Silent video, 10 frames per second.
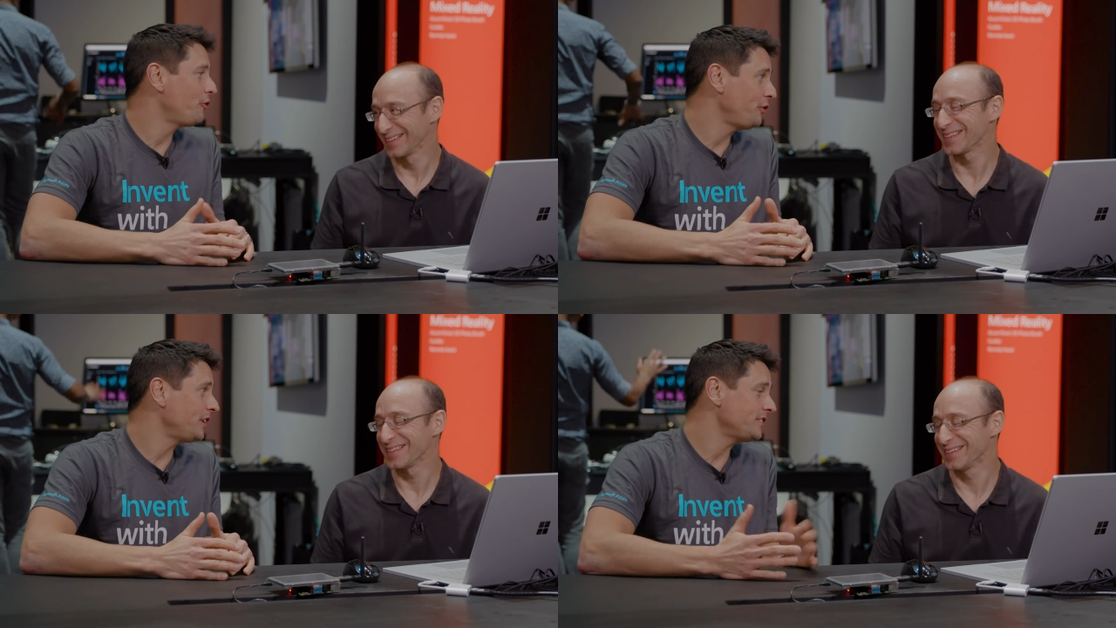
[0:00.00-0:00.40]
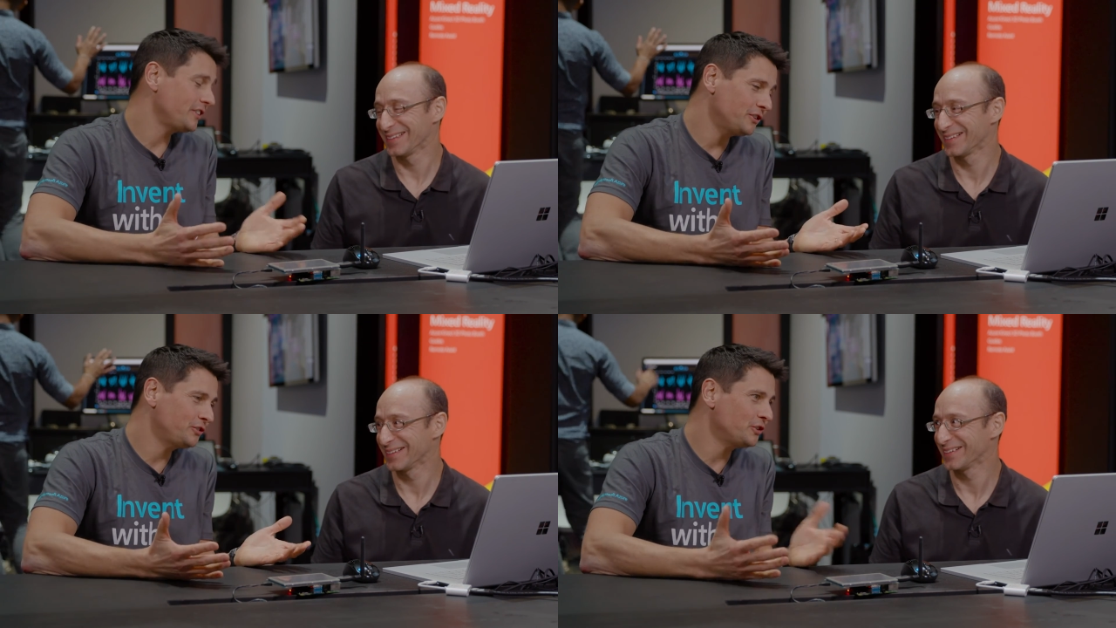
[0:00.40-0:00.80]
Speaker 1: Ofir,
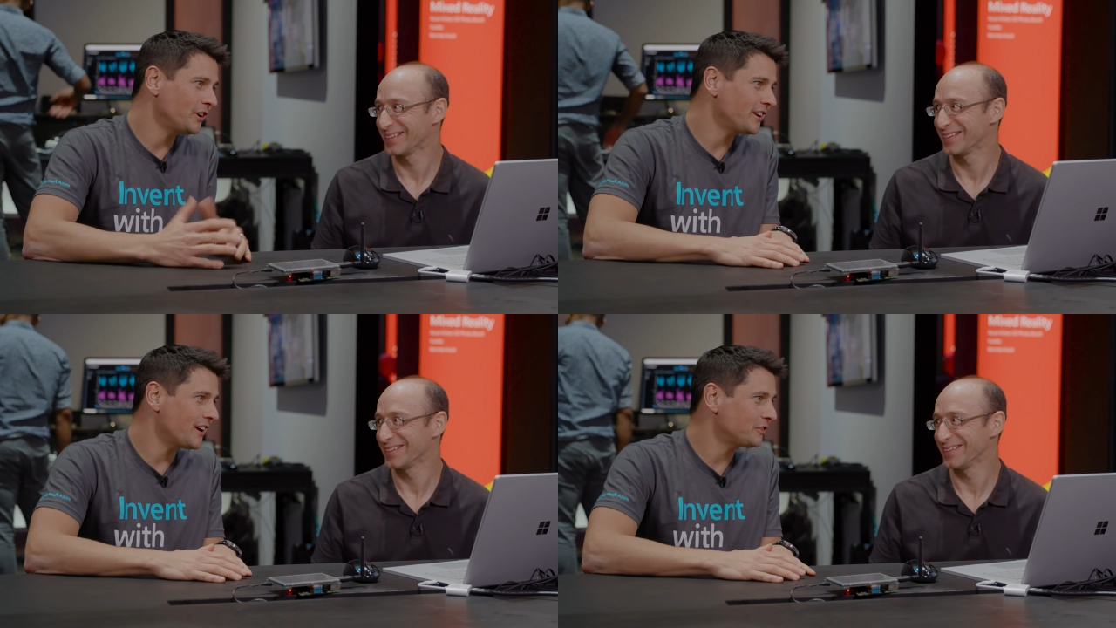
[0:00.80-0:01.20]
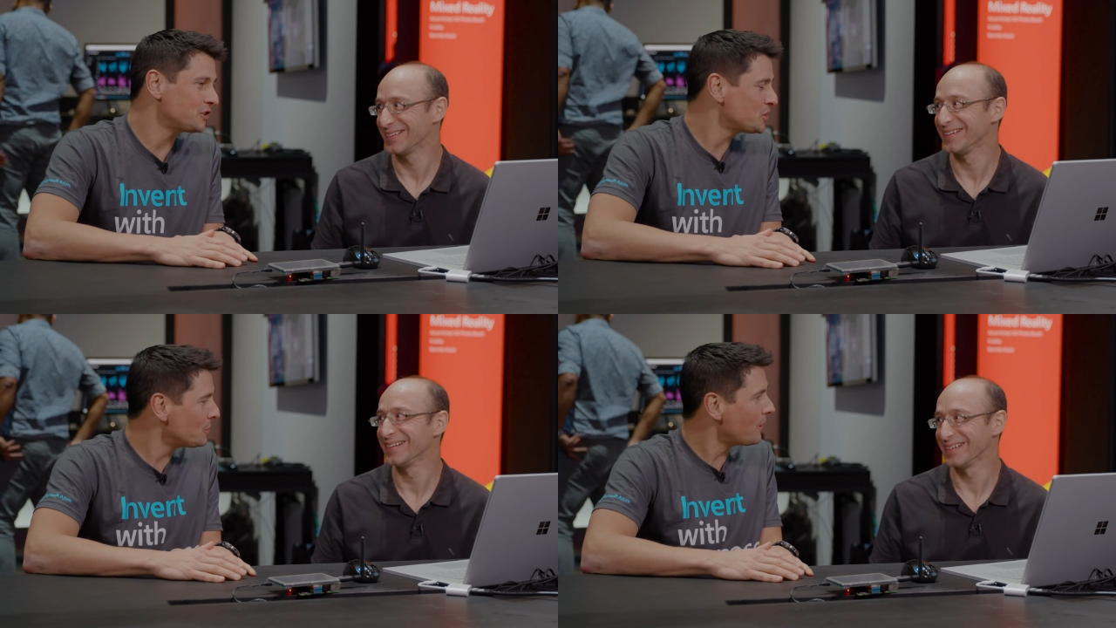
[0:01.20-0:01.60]
see you soon on the
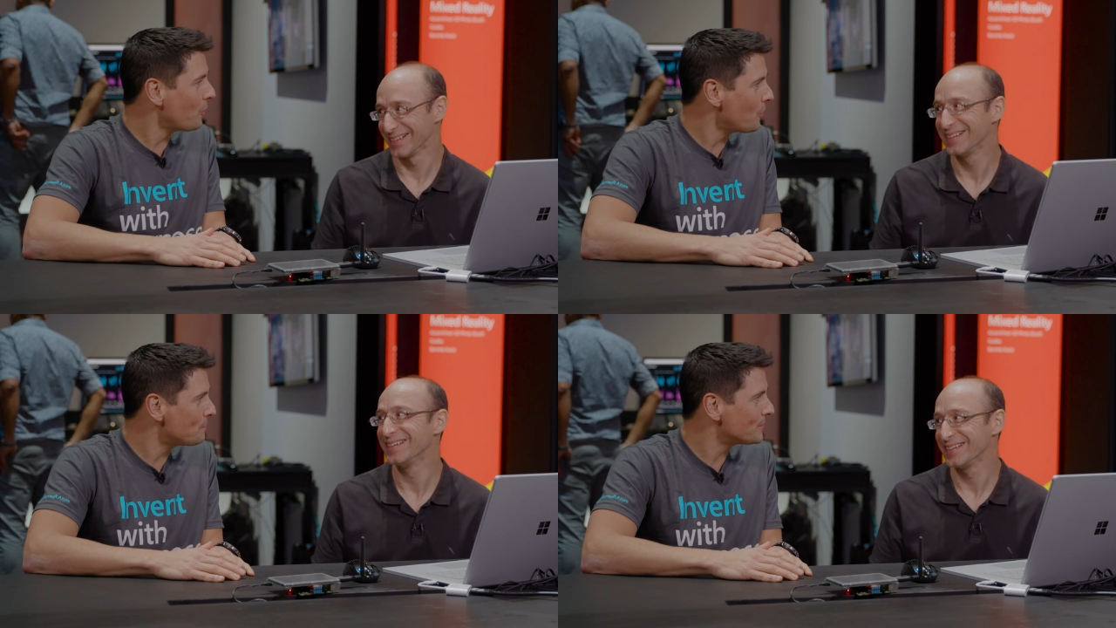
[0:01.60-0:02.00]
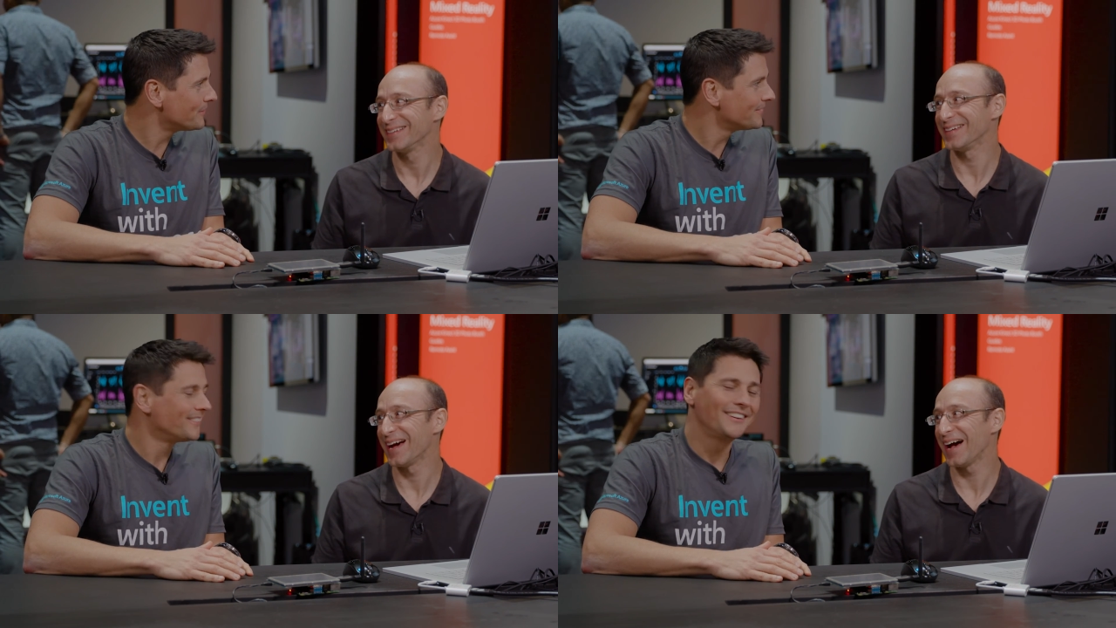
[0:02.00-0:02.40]
IoT show, I hope.
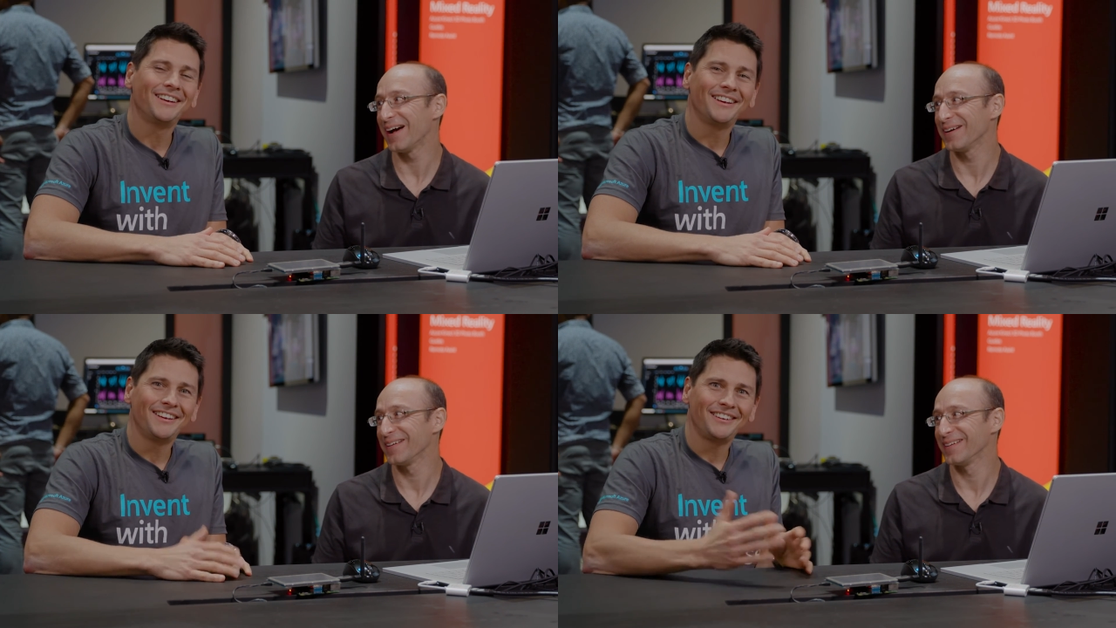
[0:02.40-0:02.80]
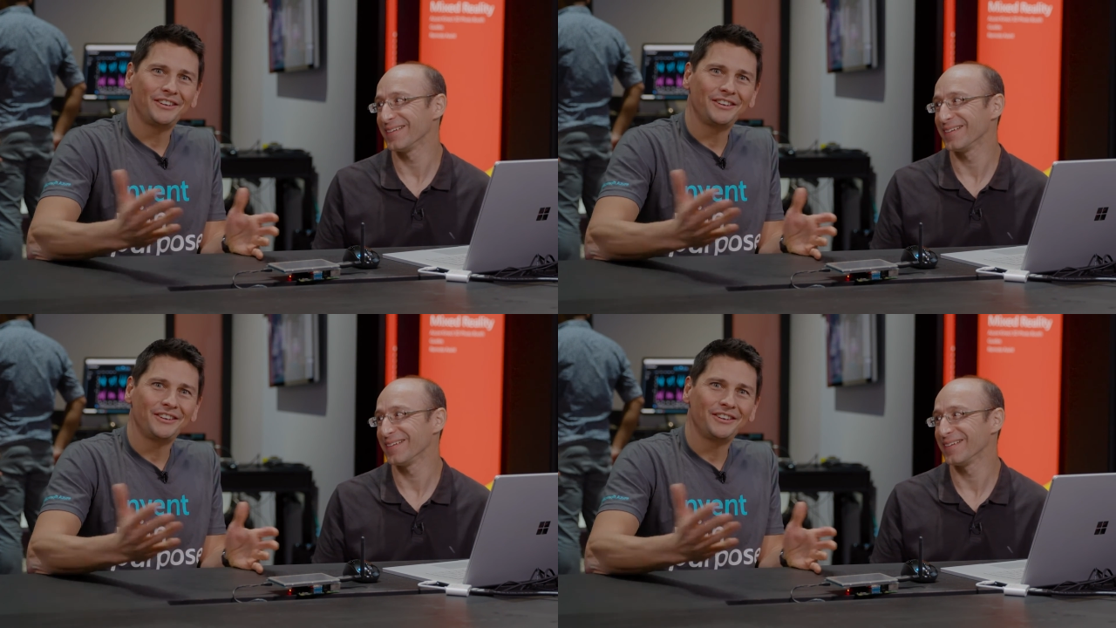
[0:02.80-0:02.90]
Yeah.